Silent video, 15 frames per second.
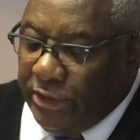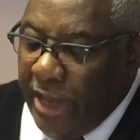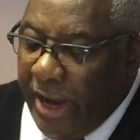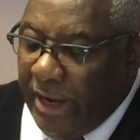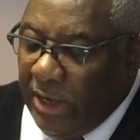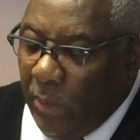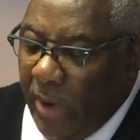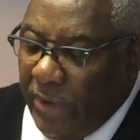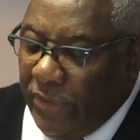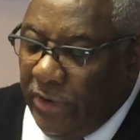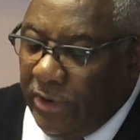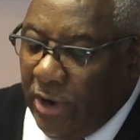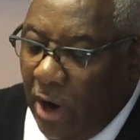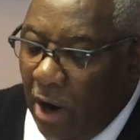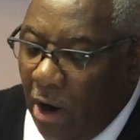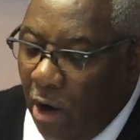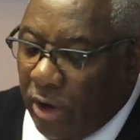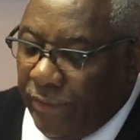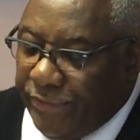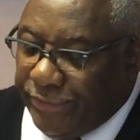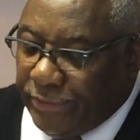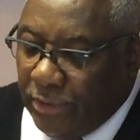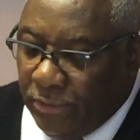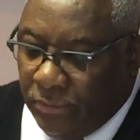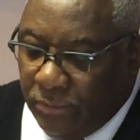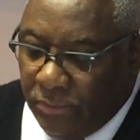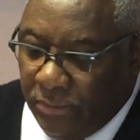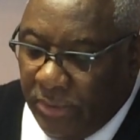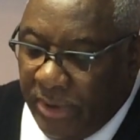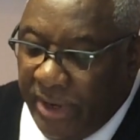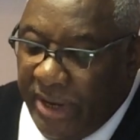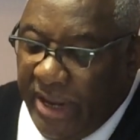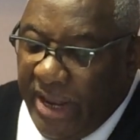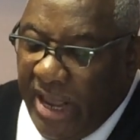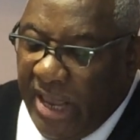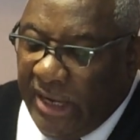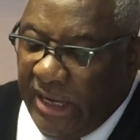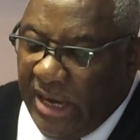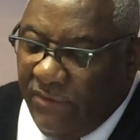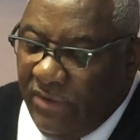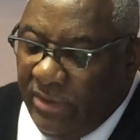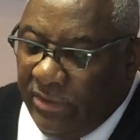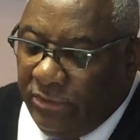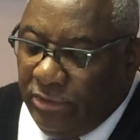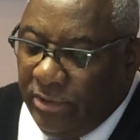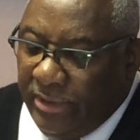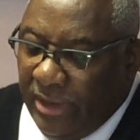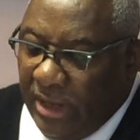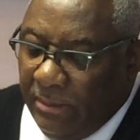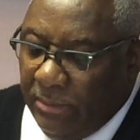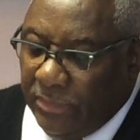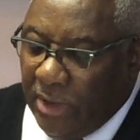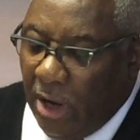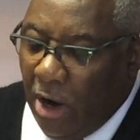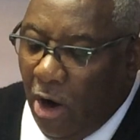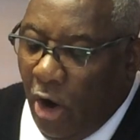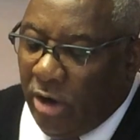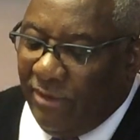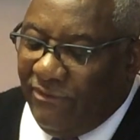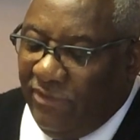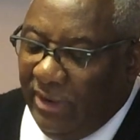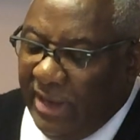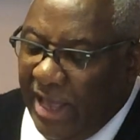taking away the heart of stone and giving to them the heart of